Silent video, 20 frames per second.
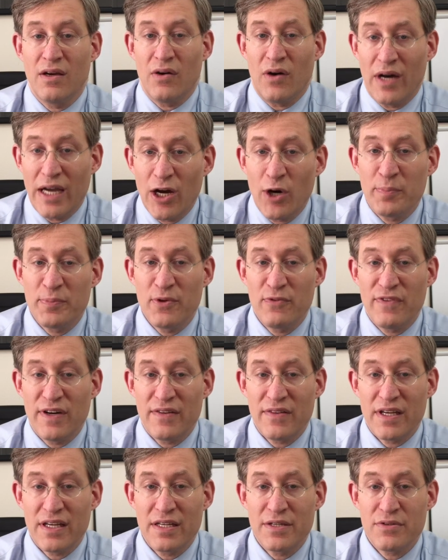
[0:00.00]
I hope you
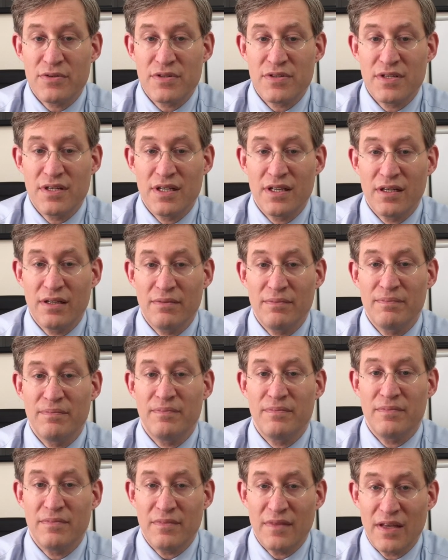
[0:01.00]
found that interesting,
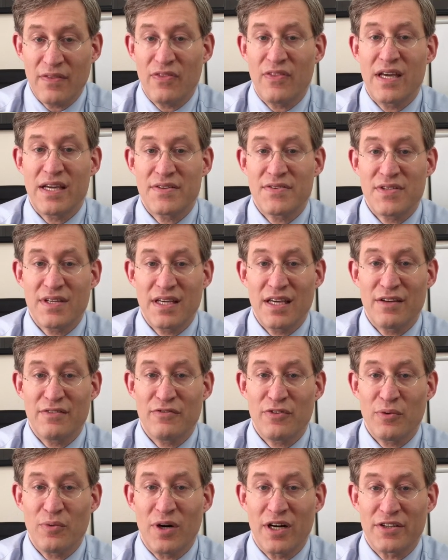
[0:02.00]
and thanks again
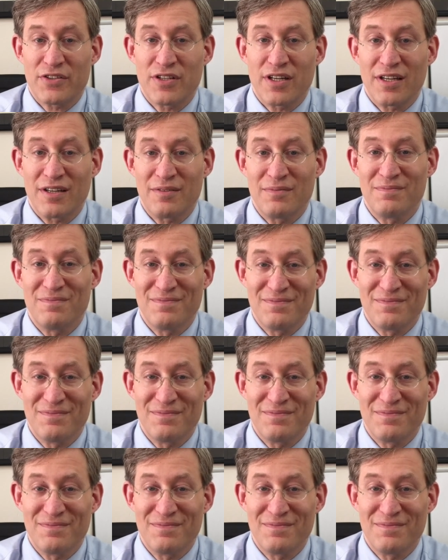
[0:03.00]
for watching.